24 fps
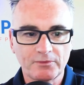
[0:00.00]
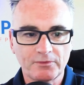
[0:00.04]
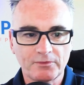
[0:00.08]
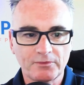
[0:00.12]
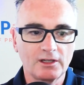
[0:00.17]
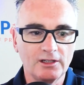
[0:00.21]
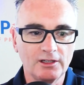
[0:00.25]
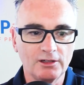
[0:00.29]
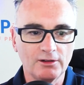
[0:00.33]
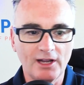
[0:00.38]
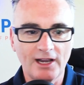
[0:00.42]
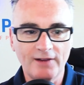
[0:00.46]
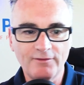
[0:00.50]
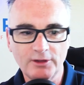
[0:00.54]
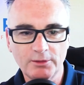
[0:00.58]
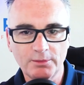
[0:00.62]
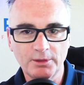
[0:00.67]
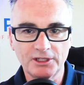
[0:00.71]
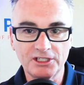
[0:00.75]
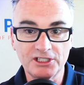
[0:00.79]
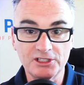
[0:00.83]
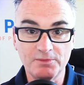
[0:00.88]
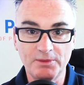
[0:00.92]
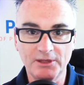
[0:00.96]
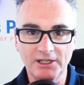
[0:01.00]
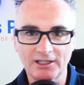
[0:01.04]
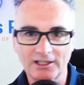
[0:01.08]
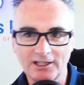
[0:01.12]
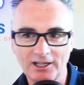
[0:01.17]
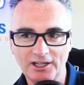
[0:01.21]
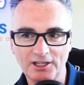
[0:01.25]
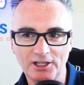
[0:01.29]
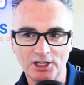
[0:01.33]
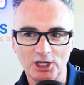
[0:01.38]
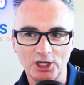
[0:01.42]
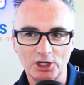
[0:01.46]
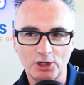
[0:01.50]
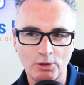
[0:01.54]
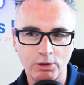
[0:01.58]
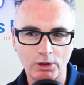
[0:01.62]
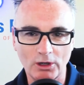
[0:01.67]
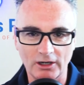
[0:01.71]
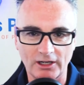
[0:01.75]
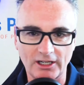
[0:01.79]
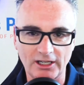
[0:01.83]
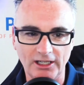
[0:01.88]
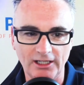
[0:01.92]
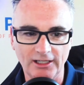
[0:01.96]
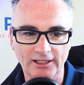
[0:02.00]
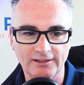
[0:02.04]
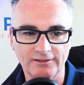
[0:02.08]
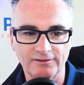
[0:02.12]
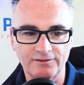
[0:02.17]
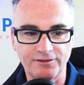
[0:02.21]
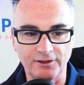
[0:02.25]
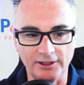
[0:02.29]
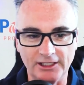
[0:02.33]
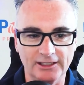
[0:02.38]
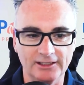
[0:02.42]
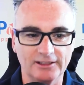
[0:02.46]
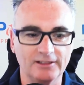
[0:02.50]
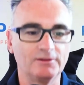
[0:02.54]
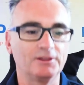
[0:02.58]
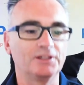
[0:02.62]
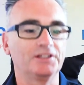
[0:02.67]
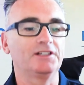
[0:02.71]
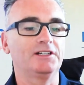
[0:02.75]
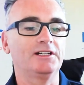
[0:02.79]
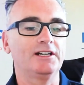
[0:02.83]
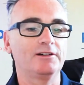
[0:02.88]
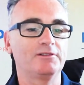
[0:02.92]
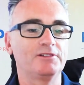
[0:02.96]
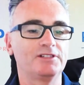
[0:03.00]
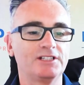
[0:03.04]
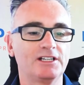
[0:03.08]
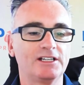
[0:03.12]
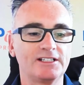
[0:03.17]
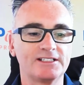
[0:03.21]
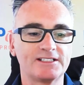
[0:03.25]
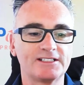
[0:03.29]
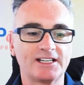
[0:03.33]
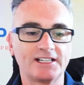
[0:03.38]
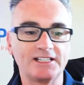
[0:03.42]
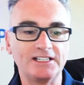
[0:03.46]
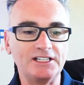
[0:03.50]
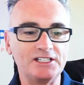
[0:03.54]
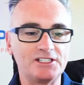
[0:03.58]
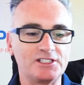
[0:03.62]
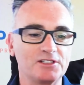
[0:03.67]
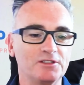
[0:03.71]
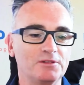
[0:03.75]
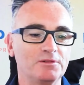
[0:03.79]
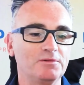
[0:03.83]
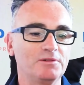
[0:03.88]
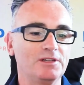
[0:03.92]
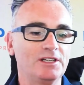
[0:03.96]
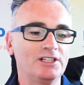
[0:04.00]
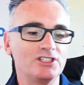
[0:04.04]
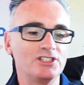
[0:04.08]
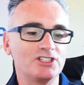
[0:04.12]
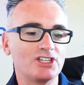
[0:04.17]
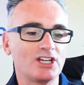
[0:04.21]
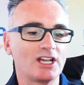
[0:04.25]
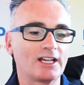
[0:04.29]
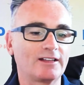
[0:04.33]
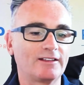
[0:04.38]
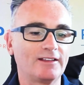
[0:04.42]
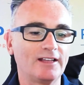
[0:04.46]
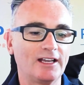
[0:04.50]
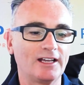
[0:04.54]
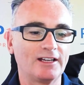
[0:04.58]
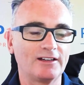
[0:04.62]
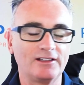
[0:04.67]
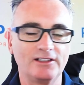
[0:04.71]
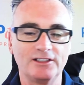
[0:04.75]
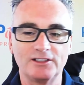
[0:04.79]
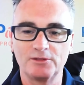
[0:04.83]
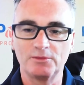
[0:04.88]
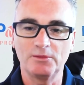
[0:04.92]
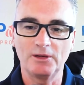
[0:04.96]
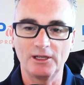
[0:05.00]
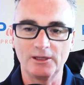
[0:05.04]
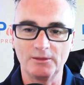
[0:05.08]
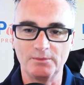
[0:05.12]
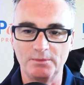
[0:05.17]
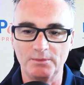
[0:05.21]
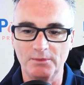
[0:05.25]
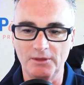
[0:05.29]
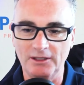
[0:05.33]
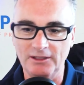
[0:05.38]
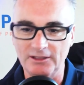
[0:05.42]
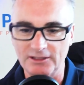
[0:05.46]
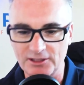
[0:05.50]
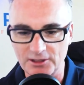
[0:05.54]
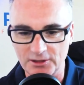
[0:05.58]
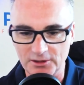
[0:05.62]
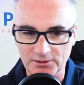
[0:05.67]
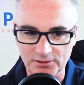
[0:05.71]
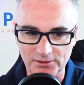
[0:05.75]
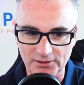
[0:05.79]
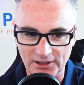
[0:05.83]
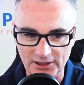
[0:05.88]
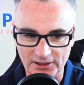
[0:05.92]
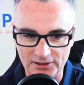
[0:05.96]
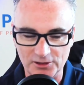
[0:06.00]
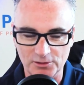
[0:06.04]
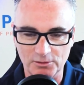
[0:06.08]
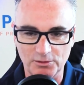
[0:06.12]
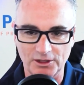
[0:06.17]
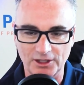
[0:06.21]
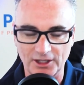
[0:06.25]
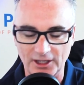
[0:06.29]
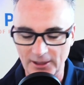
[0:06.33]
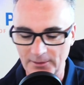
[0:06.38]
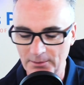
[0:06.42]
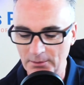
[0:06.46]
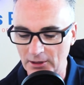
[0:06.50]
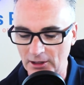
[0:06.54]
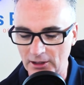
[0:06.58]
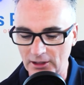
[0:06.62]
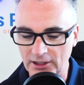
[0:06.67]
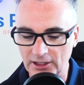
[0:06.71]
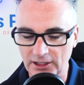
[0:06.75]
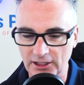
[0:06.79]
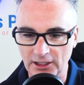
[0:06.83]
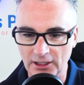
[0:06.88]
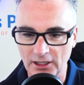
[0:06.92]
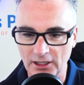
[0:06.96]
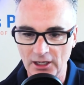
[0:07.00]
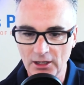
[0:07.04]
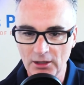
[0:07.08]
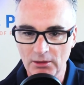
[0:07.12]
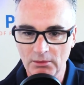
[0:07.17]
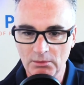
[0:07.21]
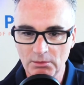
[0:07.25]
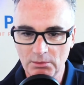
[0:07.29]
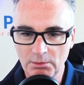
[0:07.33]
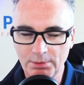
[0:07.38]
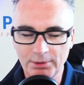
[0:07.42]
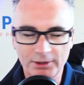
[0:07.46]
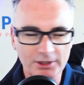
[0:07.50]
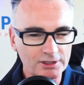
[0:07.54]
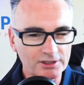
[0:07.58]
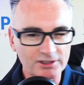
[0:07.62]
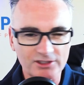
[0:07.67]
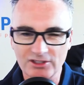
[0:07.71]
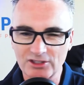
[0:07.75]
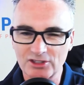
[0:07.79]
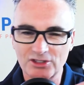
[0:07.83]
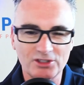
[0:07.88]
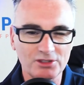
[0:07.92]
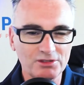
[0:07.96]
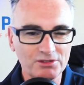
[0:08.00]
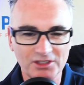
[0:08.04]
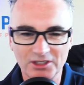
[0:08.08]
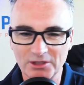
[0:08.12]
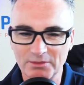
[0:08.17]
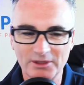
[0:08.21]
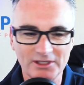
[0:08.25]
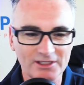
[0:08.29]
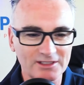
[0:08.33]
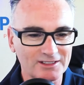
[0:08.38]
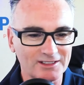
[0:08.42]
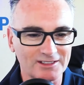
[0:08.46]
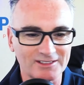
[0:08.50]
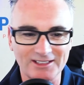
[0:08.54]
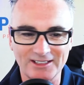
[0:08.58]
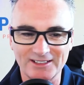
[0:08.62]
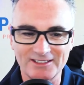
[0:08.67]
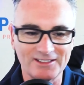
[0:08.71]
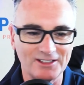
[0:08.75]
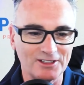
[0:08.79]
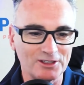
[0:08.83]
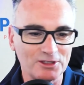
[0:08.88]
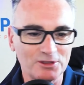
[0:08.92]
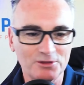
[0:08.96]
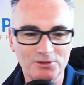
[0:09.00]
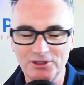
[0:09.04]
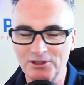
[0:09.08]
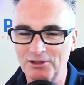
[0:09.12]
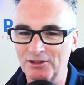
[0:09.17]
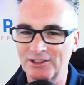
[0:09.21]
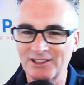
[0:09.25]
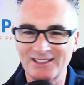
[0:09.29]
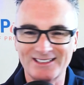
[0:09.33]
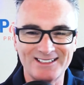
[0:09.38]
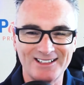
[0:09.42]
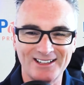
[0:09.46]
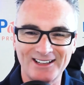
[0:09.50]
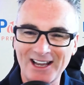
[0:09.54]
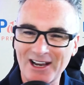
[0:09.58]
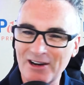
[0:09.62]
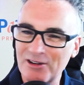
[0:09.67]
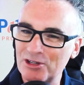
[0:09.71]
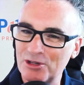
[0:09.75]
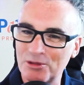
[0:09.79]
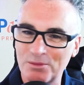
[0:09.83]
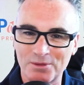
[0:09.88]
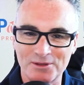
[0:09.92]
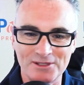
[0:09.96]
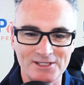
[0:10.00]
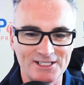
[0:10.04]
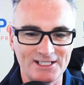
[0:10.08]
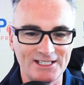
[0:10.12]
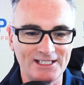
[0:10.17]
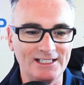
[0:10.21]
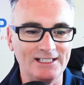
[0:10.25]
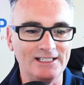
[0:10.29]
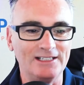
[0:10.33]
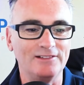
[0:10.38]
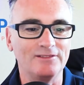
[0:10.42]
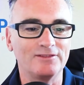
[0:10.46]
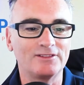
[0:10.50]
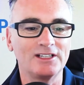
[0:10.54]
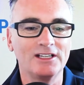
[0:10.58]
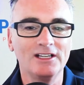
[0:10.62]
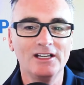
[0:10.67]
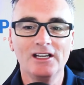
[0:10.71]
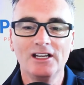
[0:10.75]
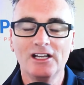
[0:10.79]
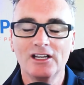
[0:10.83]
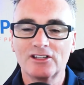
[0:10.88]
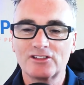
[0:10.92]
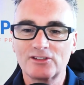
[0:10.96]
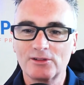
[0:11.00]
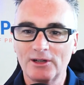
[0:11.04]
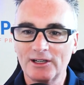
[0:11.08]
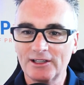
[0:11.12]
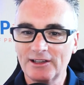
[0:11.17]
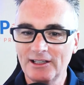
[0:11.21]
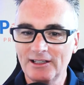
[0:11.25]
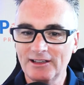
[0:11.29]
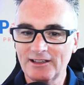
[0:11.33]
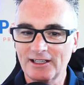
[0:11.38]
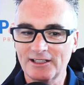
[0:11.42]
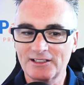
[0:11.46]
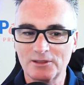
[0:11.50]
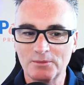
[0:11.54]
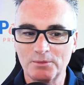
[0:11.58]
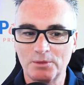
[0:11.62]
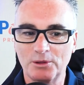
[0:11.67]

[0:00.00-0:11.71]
you know everybody's being kind of quirky and funny and what nowadays i need to inject that into my into mm. into what i'm marketing but it doesn't suit your business that's not who you are that's not how you're perceived so i think that's